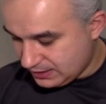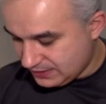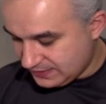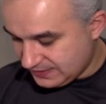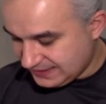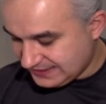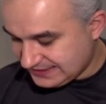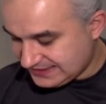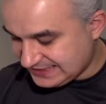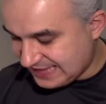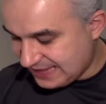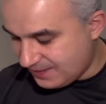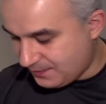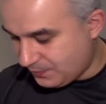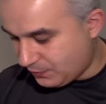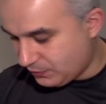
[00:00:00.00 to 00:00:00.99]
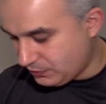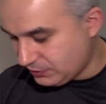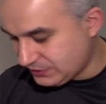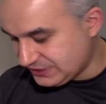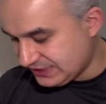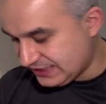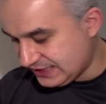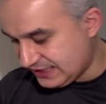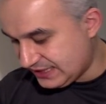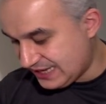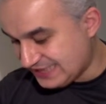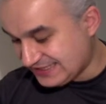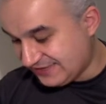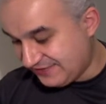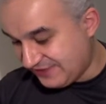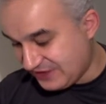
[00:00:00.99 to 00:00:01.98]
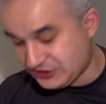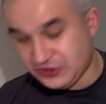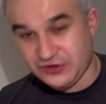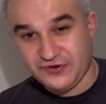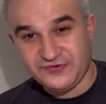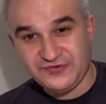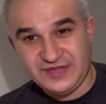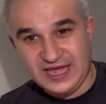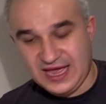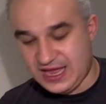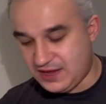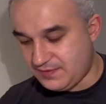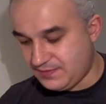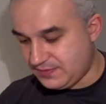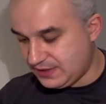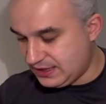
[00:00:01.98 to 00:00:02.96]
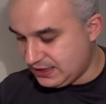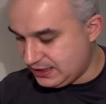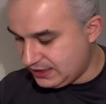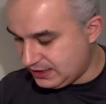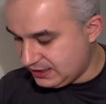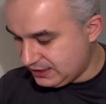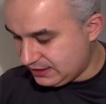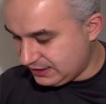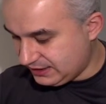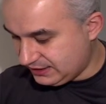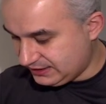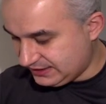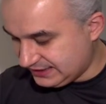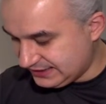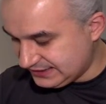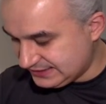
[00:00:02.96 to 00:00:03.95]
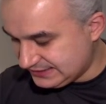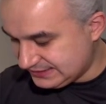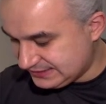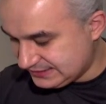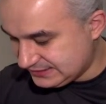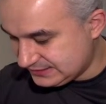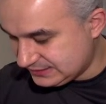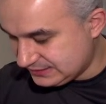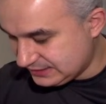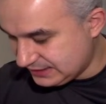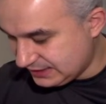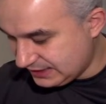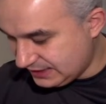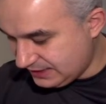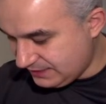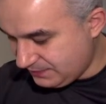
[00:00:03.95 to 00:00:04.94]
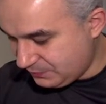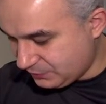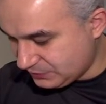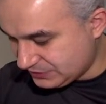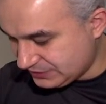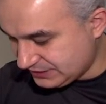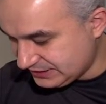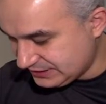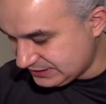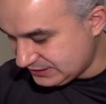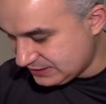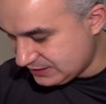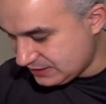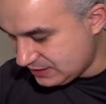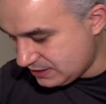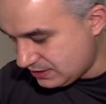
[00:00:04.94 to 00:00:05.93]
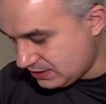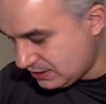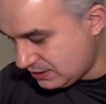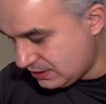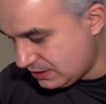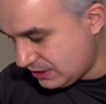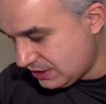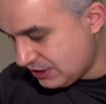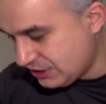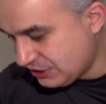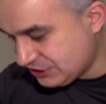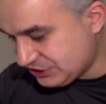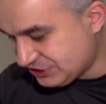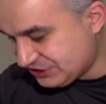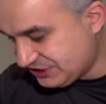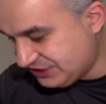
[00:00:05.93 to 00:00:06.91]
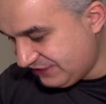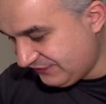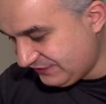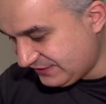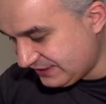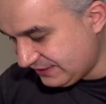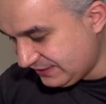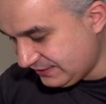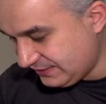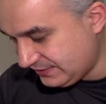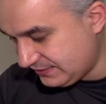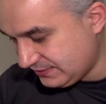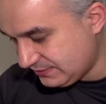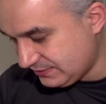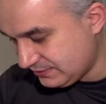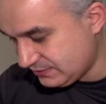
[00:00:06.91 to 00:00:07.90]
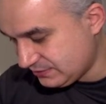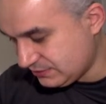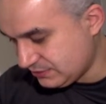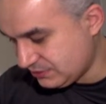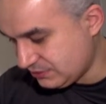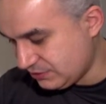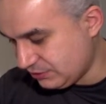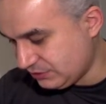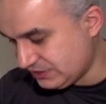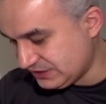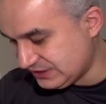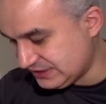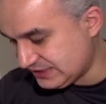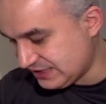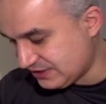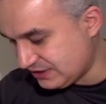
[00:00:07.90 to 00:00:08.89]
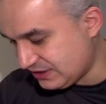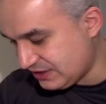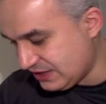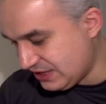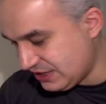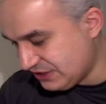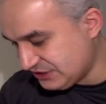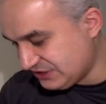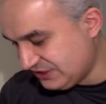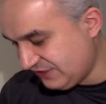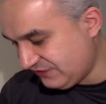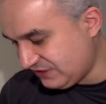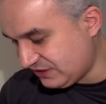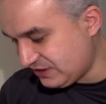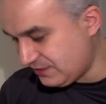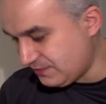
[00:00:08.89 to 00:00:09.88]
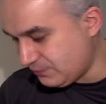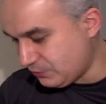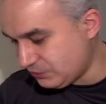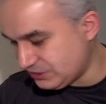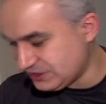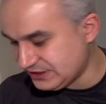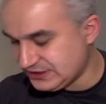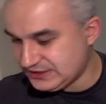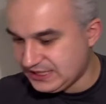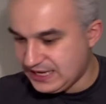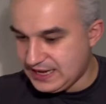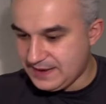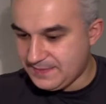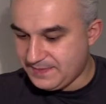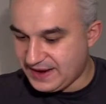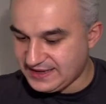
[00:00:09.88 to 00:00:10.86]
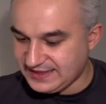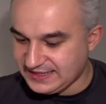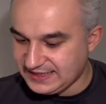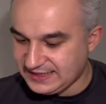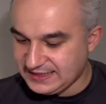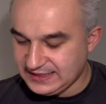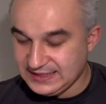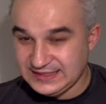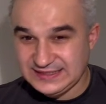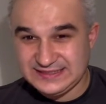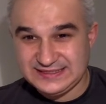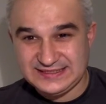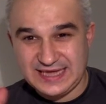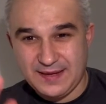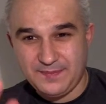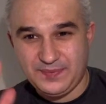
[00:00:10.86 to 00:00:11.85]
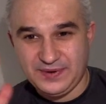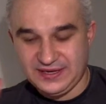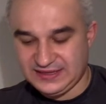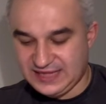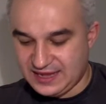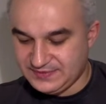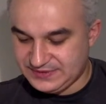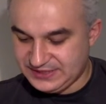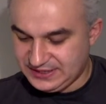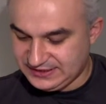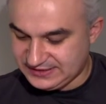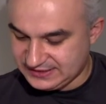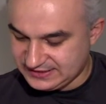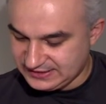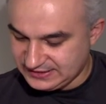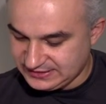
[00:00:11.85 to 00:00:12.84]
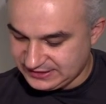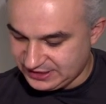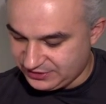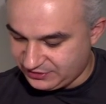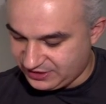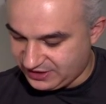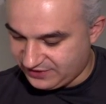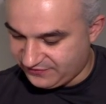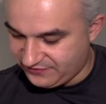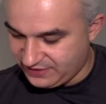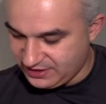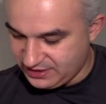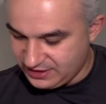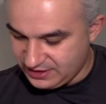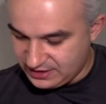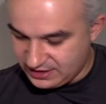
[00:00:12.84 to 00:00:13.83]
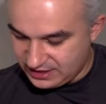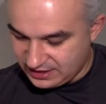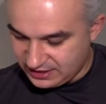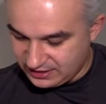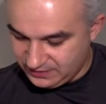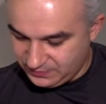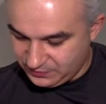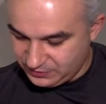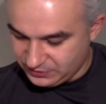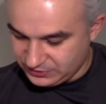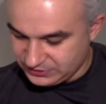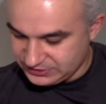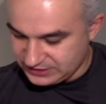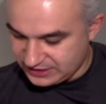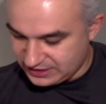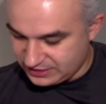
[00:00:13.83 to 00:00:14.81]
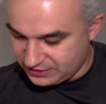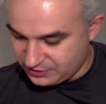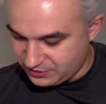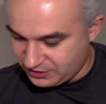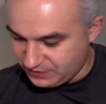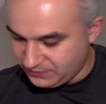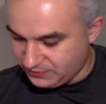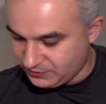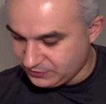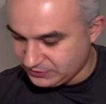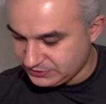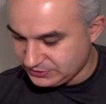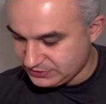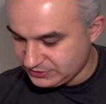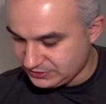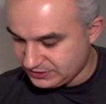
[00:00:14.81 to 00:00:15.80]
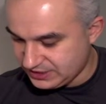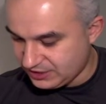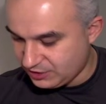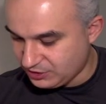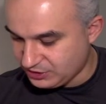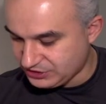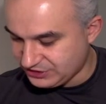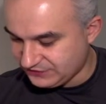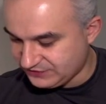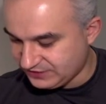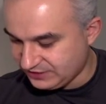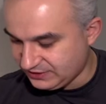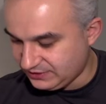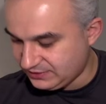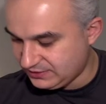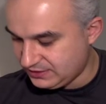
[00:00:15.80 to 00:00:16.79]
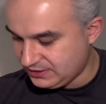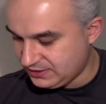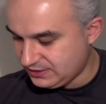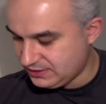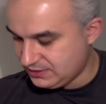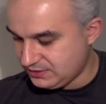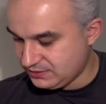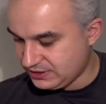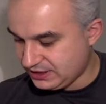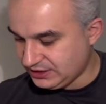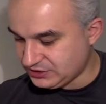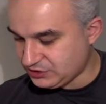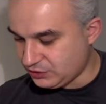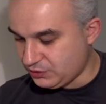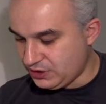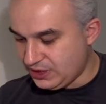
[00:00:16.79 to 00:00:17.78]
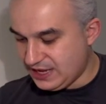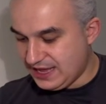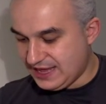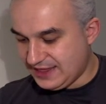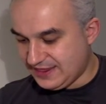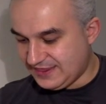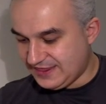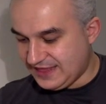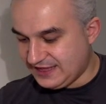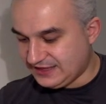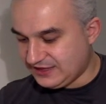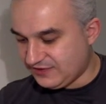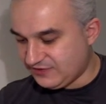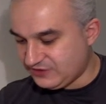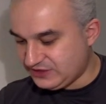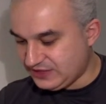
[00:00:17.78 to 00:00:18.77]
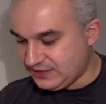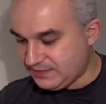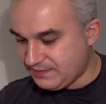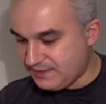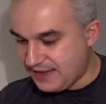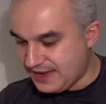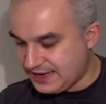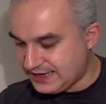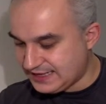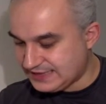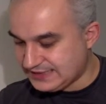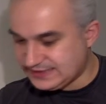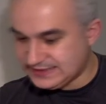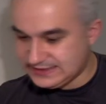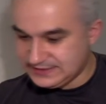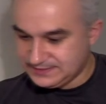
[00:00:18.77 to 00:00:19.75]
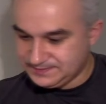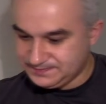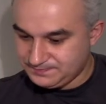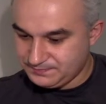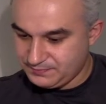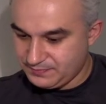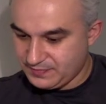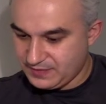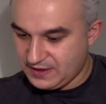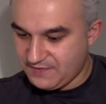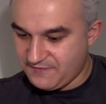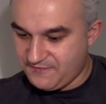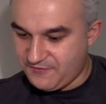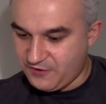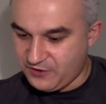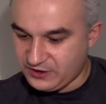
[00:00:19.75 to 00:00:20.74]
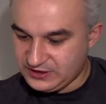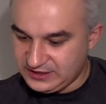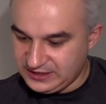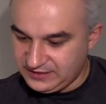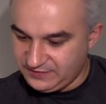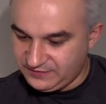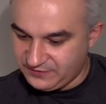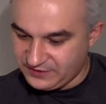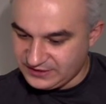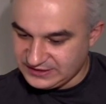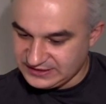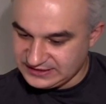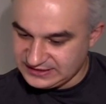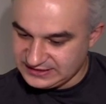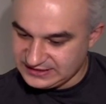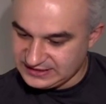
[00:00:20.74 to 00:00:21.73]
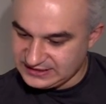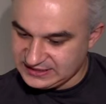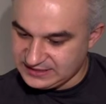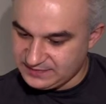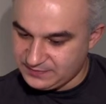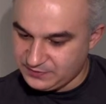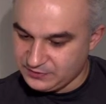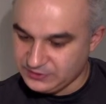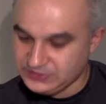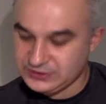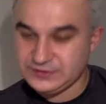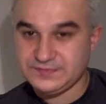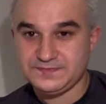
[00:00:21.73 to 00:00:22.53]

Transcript: this sample signal as a function of time, it is impulses shifted, notice these are shifted impulses by the sampling times instances. Here you have an impulse, another impulse, they are all shifted. Okay, so delta of t minus 4t, for instance, is this impulse,